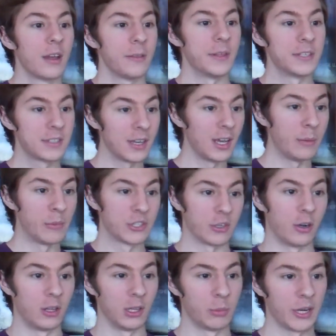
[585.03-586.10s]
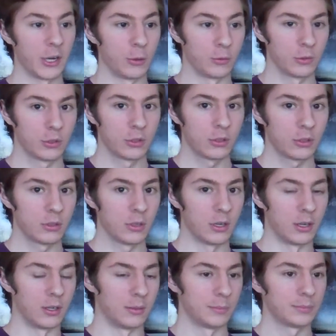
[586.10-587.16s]
this game is all about,
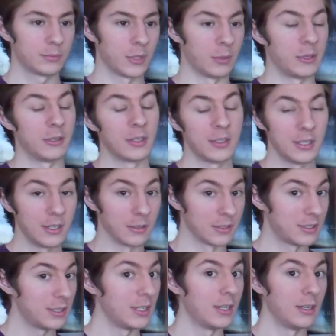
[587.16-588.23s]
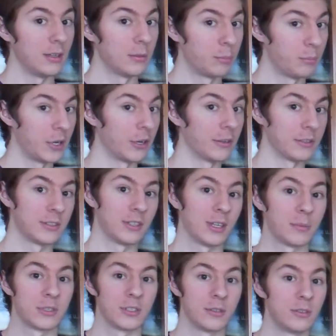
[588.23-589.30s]
the DLC, Burial at Sea
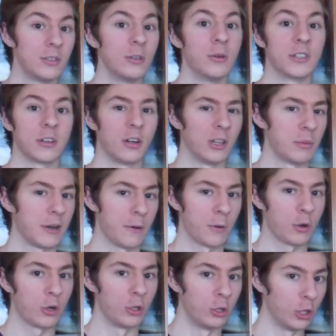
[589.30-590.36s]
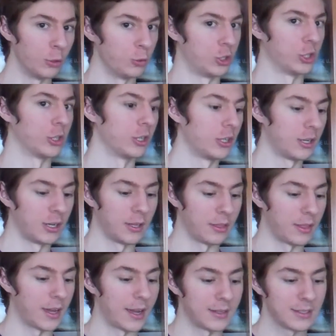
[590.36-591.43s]
Episode 2, is all about closure
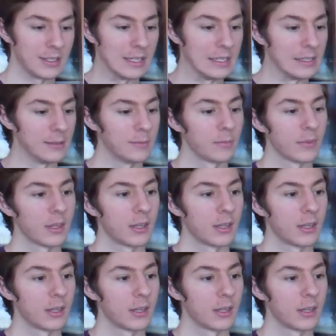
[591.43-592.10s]
on that. It